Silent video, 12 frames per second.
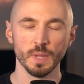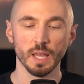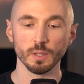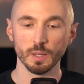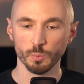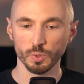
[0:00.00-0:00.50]

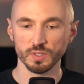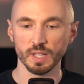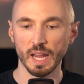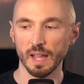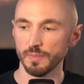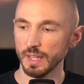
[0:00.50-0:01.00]
And then once
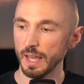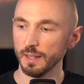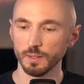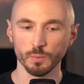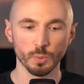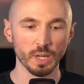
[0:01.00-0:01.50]
they have
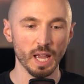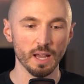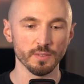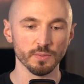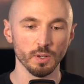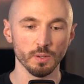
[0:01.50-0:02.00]
that, we
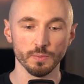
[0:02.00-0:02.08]
have